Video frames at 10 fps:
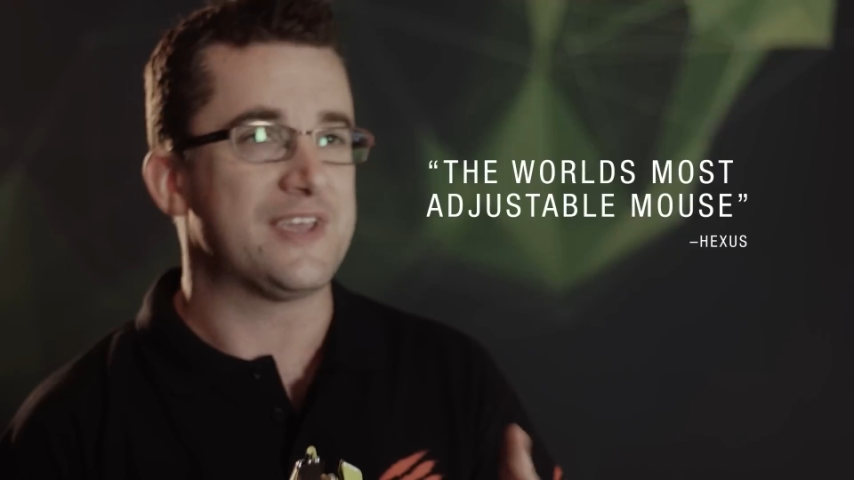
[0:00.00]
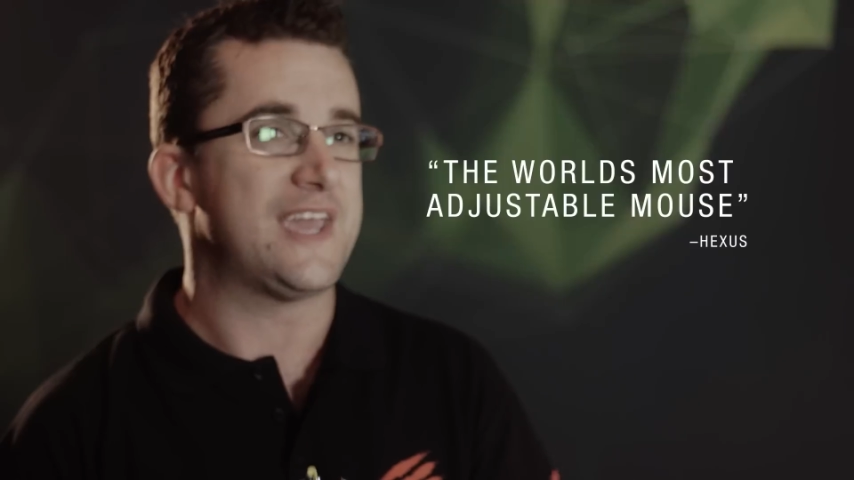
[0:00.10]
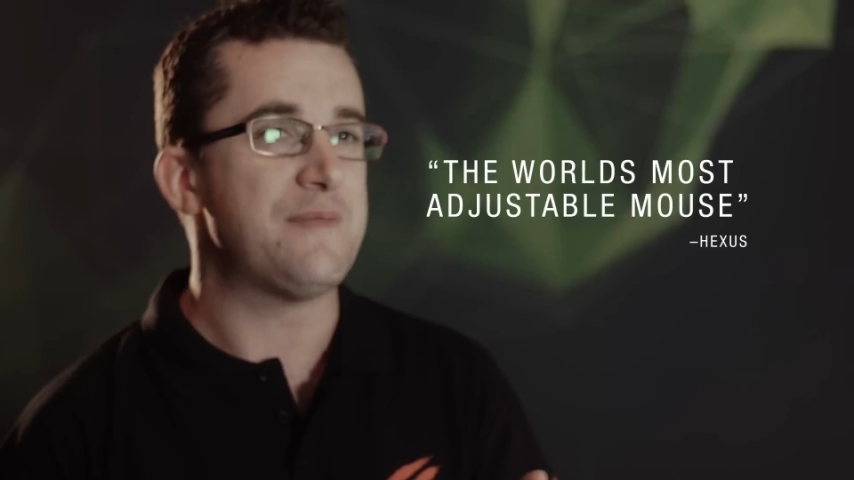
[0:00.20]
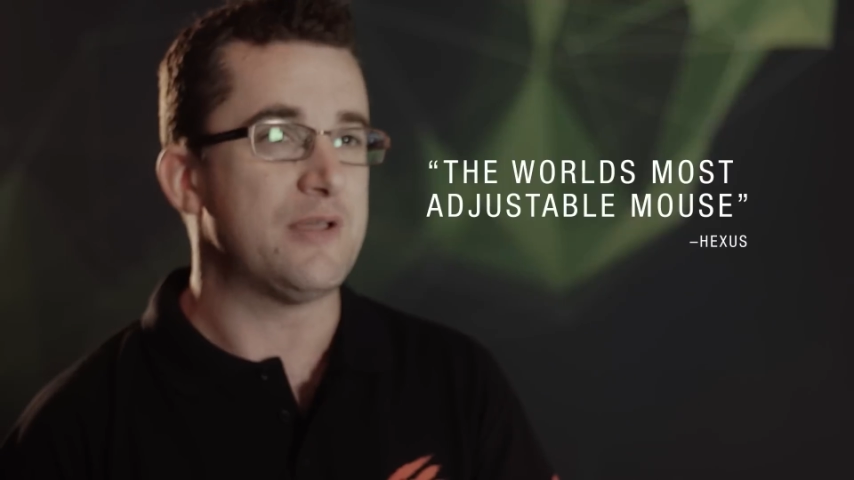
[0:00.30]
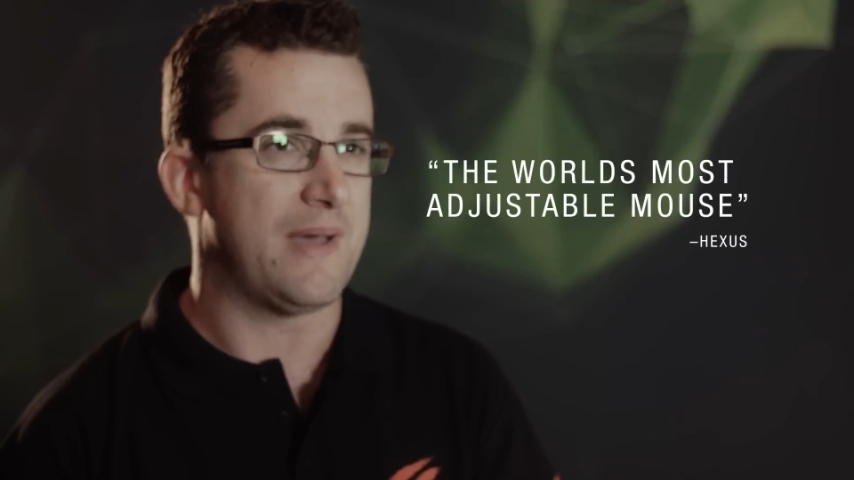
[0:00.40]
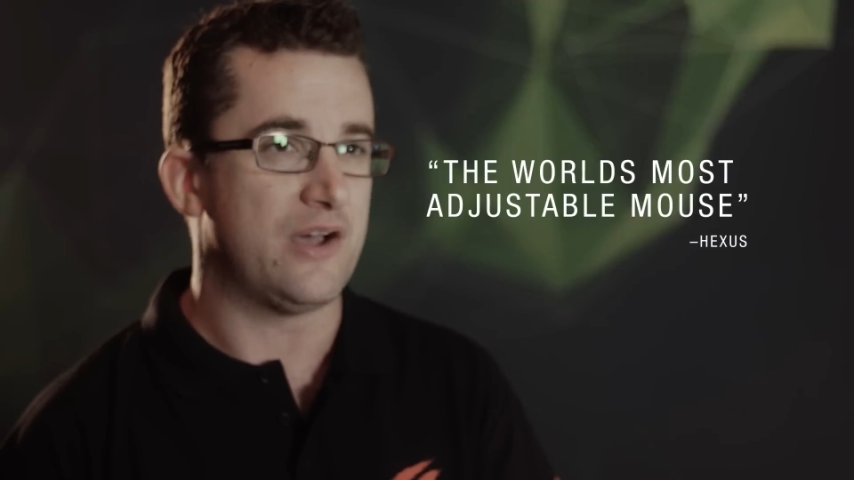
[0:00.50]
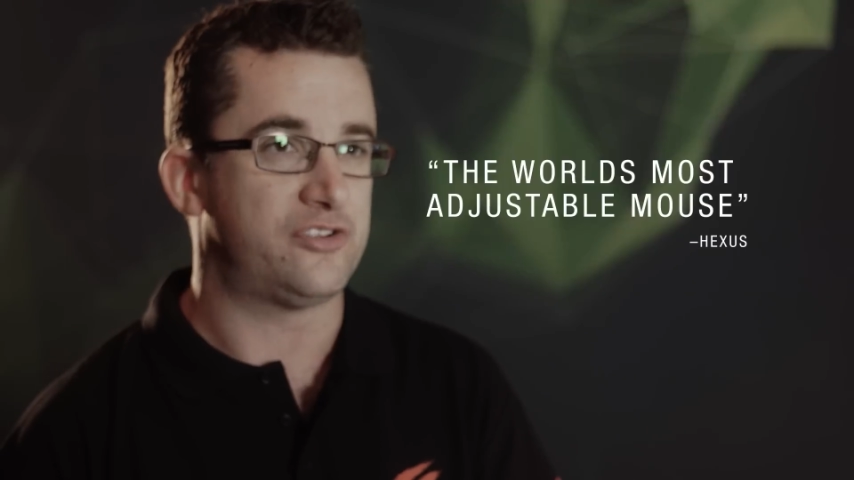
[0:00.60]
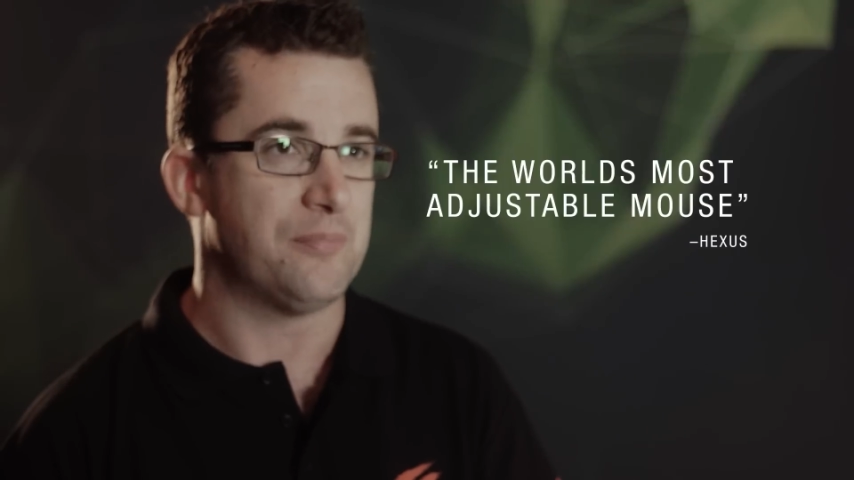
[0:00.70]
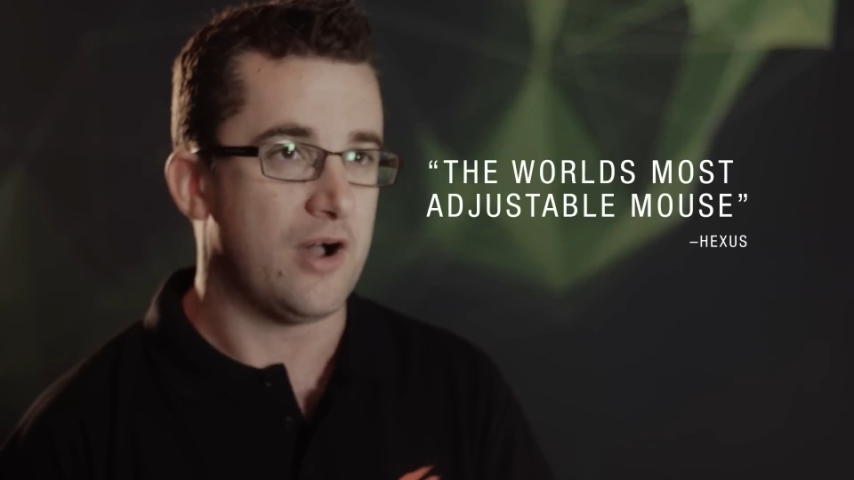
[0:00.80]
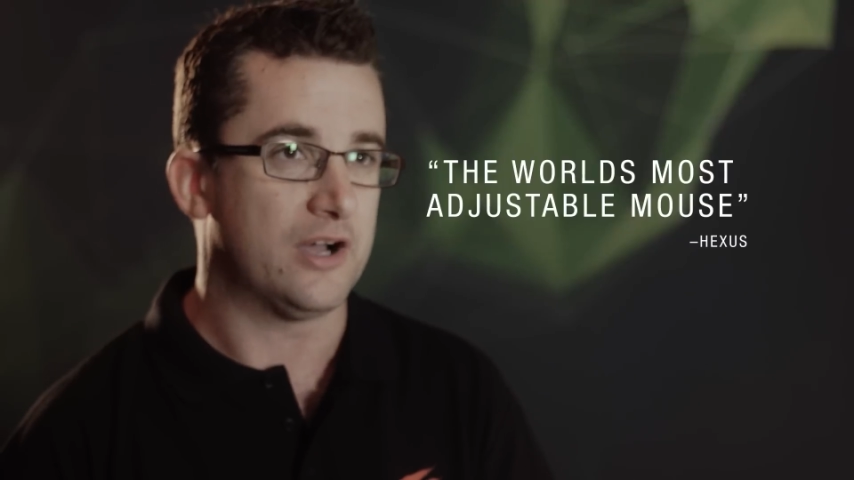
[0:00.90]
in the gaming
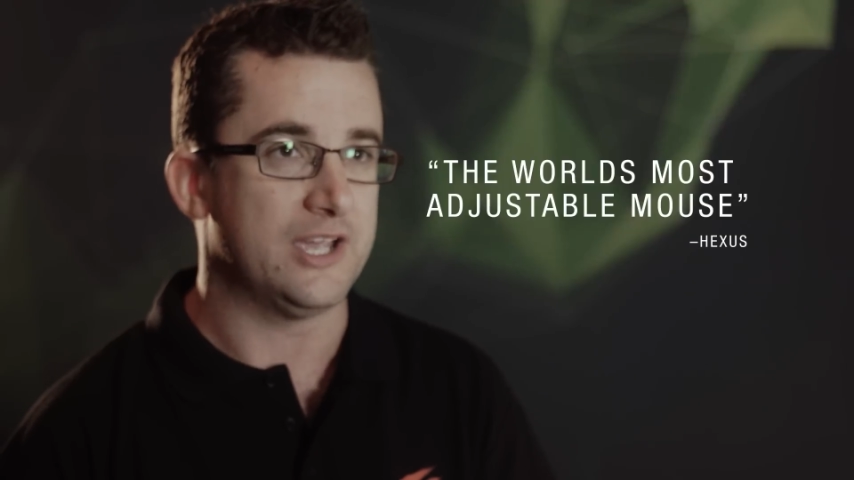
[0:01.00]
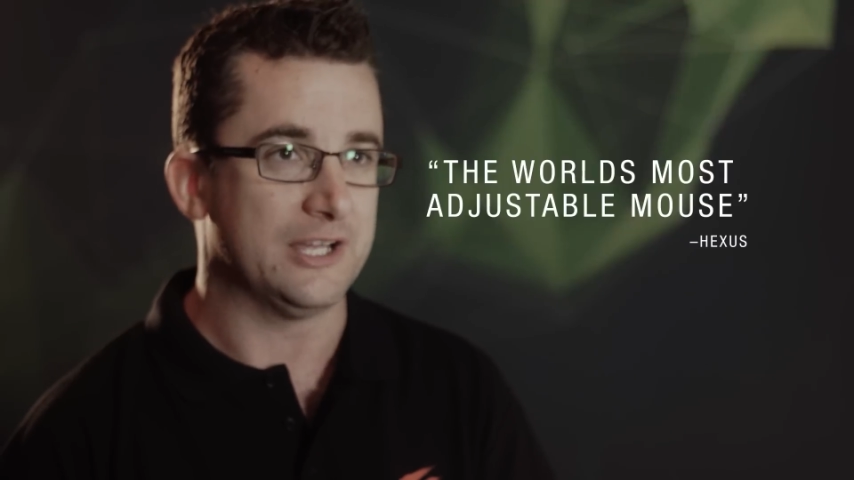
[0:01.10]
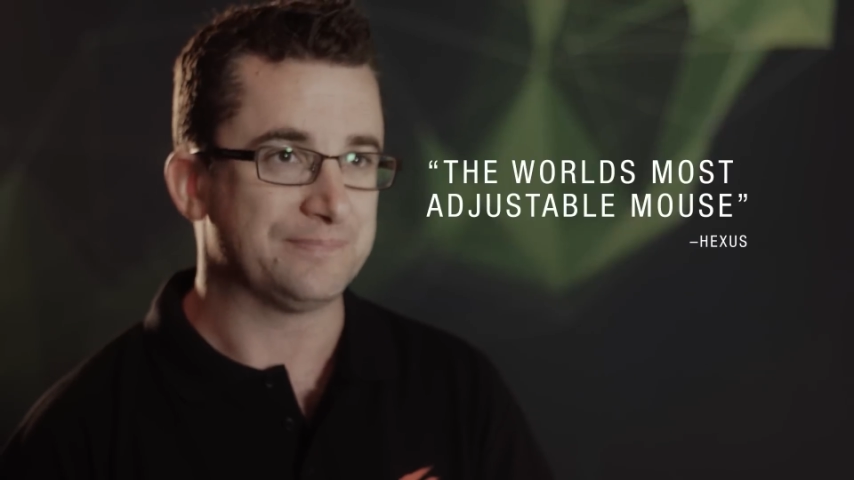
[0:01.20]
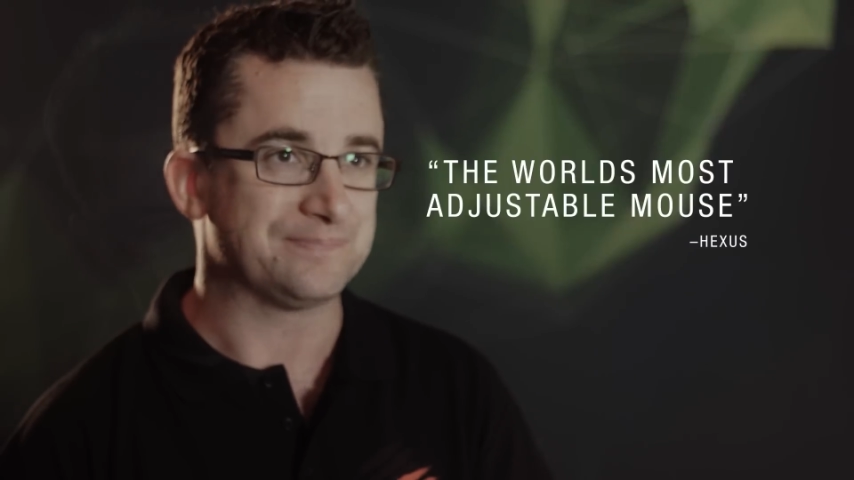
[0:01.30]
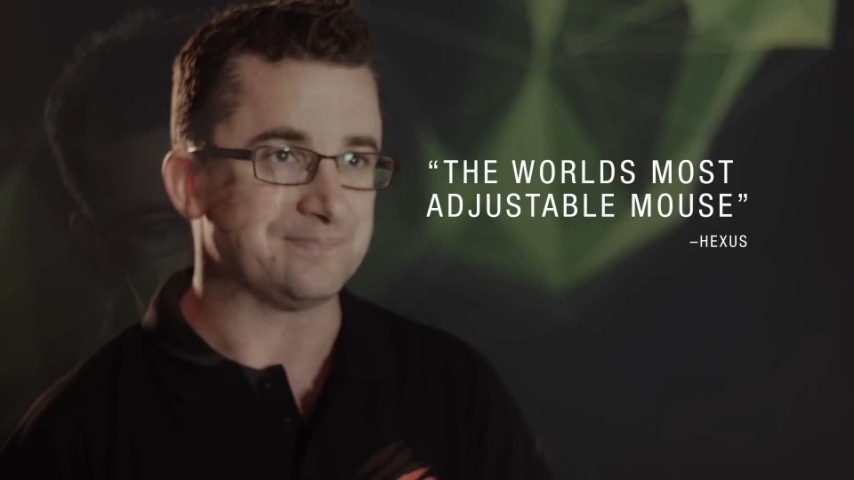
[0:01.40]
mouse market.